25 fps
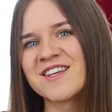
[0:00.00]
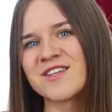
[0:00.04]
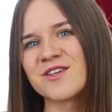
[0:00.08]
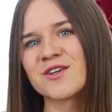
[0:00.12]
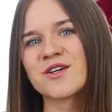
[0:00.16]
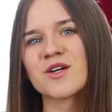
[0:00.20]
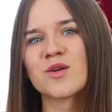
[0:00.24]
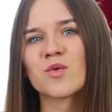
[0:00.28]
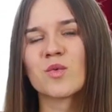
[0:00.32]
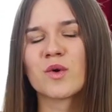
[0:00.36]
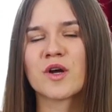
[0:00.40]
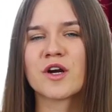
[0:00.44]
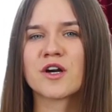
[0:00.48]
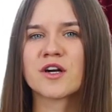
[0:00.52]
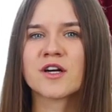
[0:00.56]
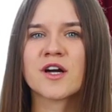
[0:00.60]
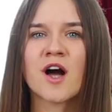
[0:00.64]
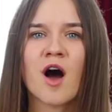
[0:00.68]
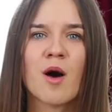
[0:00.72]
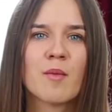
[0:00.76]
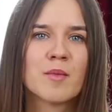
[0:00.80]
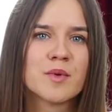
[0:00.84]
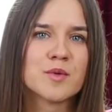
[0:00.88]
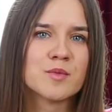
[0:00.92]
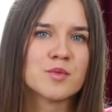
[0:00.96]
You can wear
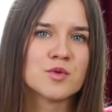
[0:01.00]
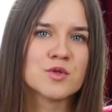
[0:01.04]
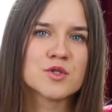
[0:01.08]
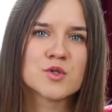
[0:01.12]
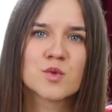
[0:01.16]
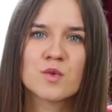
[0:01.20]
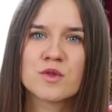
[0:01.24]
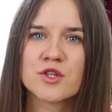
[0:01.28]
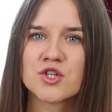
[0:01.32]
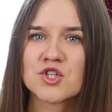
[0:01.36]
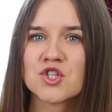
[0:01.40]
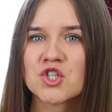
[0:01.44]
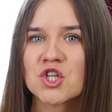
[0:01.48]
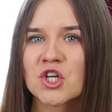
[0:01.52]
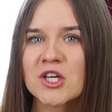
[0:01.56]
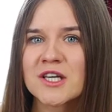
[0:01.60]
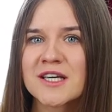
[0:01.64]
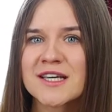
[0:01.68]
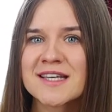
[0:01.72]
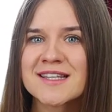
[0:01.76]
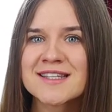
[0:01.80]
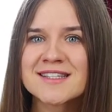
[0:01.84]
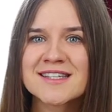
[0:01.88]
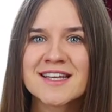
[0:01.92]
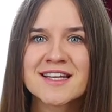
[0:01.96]
combat boots with
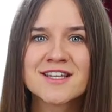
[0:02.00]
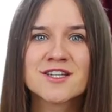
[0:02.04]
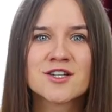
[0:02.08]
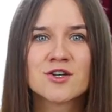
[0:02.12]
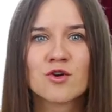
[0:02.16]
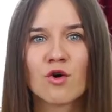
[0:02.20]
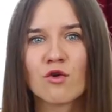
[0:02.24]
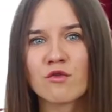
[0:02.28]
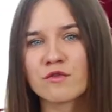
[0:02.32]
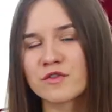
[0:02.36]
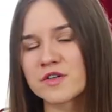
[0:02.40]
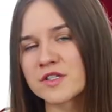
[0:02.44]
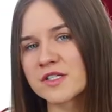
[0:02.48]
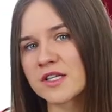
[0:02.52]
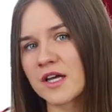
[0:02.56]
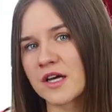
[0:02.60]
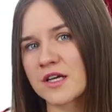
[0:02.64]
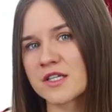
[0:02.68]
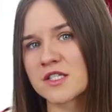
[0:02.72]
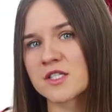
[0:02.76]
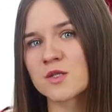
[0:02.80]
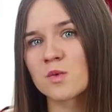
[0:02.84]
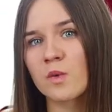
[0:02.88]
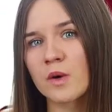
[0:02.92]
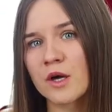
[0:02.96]
jeans and an
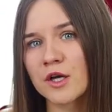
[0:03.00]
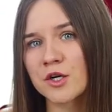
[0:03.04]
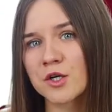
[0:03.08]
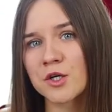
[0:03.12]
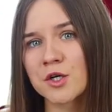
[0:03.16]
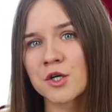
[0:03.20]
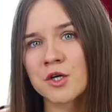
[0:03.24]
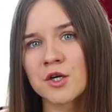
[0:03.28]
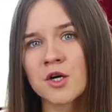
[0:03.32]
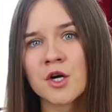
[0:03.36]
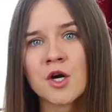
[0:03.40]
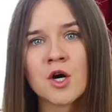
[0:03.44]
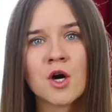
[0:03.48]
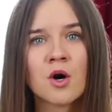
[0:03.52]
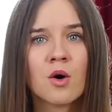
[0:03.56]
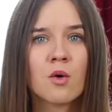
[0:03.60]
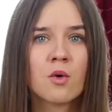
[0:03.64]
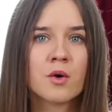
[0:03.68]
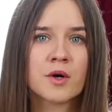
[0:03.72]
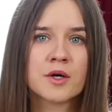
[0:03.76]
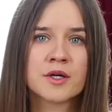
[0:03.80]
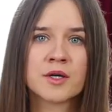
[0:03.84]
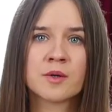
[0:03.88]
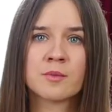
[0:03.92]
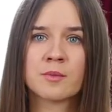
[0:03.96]
oversized sweater,
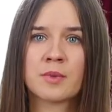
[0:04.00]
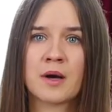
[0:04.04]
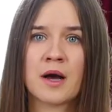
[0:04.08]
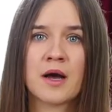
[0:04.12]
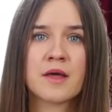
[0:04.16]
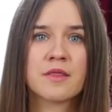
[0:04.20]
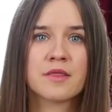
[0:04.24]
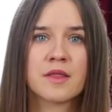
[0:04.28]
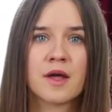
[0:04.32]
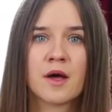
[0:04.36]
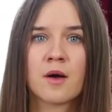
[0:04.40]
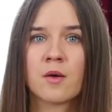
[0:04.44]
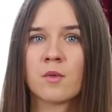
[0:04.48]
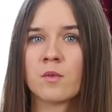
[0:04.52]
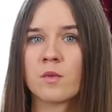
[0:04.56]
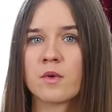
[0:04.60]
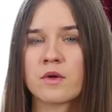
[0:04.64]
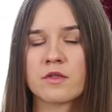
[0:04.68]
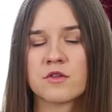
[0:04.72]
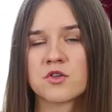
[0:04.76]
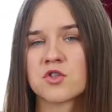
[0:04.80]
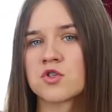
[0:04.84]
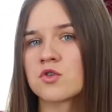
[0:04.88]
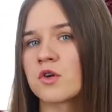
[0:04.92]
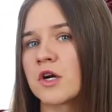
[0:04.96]
or combine them
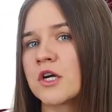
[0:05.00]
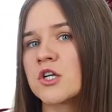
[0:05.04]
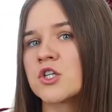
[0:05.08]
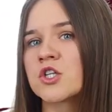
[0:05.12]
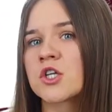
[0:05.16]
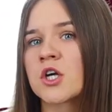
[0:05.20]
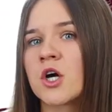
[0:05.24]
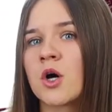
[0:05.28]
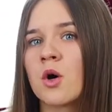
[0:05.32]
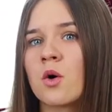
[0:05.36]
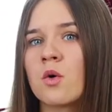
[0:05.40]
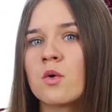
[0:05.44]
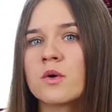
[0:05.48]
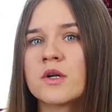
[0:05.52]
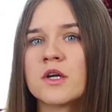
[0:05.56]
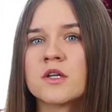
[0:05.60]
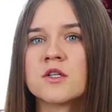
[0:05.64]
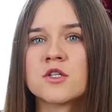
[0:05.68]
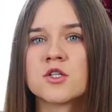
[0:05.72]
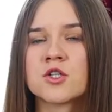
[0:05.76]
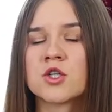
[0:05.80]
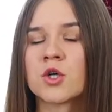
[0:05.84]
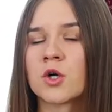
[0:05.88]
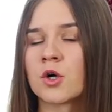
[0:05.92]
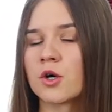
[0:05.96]
with a trench coat
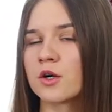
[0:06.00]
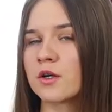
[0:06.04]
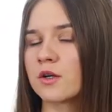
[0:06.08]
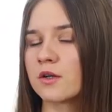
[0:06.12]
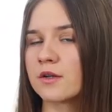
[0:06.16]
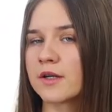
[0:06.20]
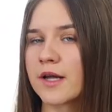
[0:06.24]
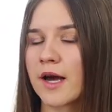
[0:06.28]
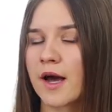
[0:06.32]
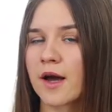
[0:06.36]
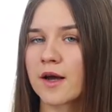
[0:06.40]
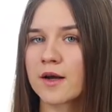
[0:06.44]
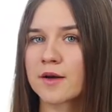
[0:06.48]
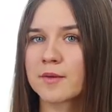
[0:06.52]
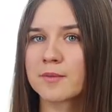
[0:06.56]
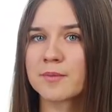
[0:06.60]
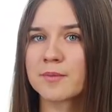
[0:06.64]
and a turtleneck.